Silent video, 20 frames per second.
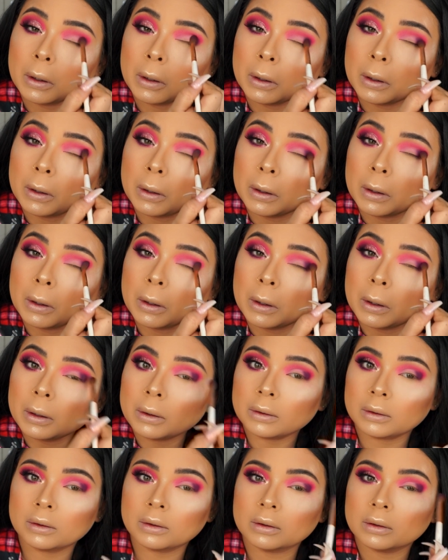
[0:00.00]

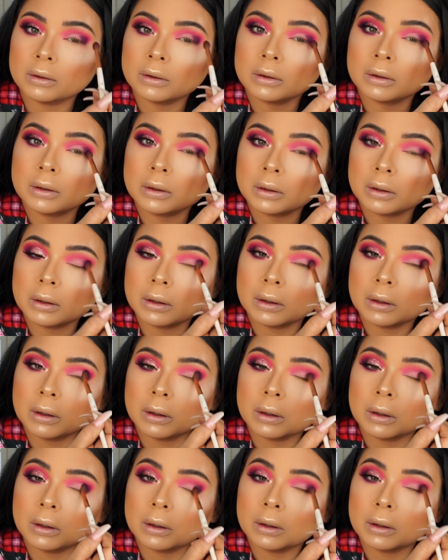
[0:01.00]

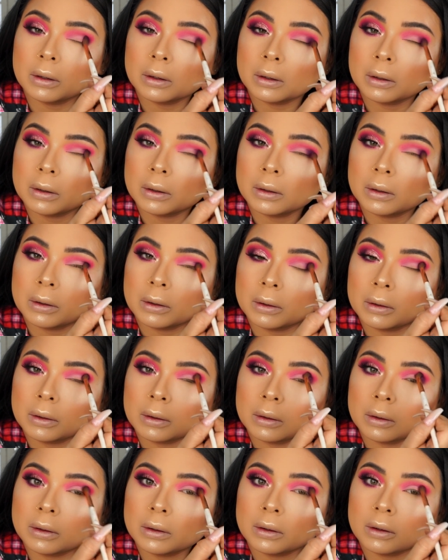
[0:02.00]

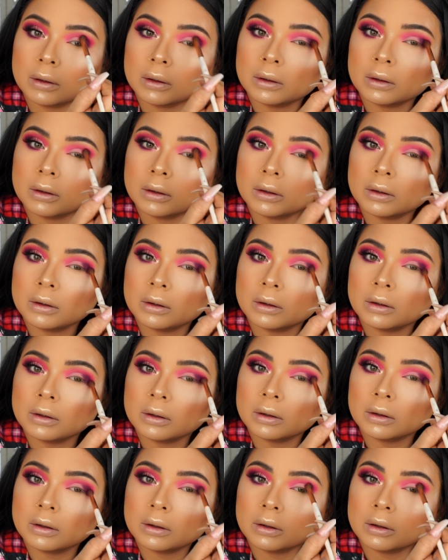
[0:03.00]

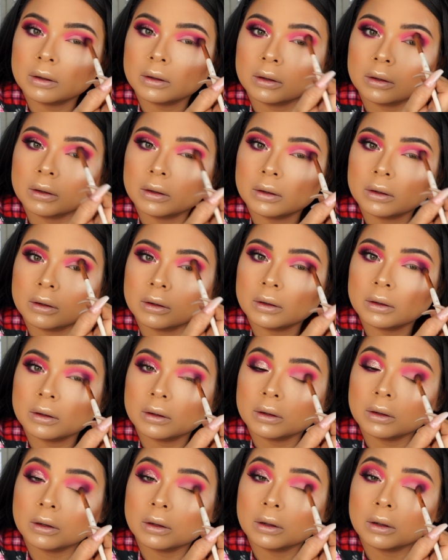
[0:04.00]

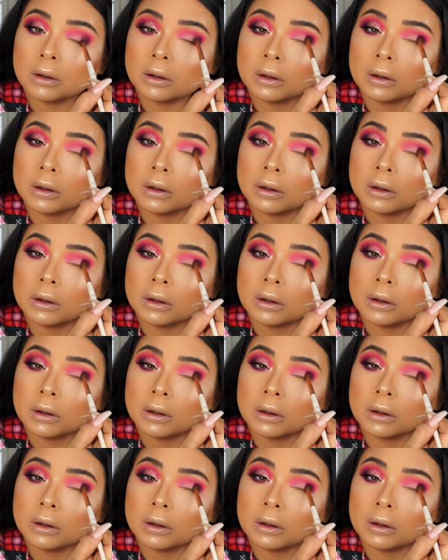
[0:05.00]
Nothing is said.